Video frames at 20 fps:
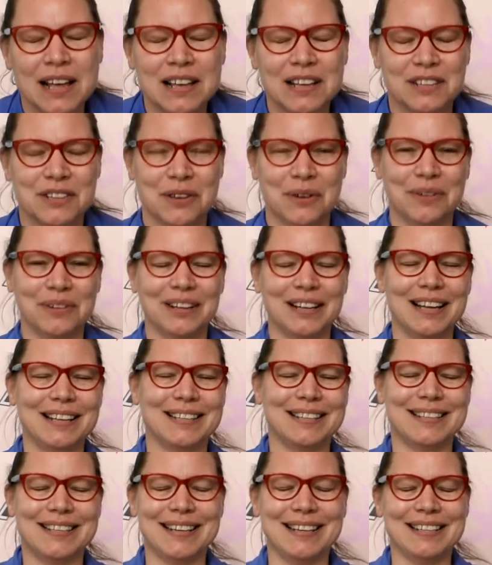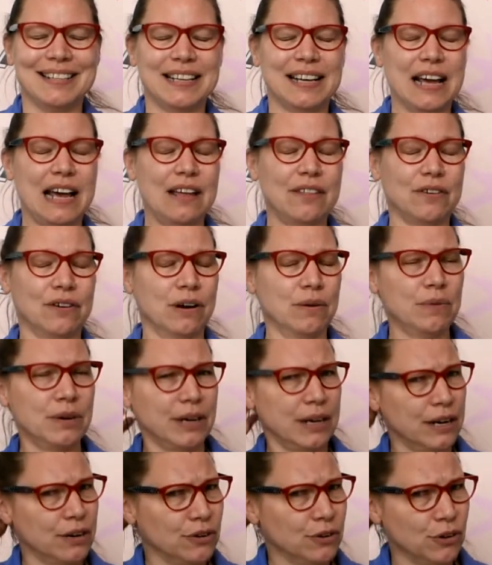So let's sing together. I want
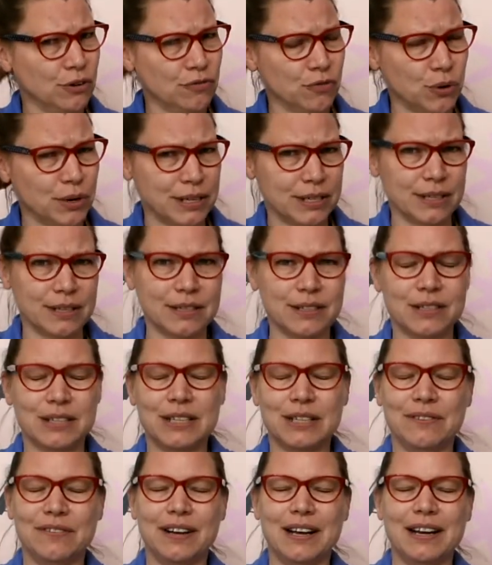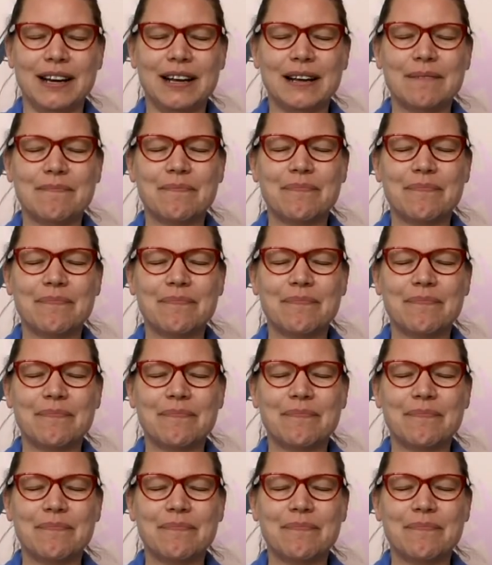to hear your voices. You ready?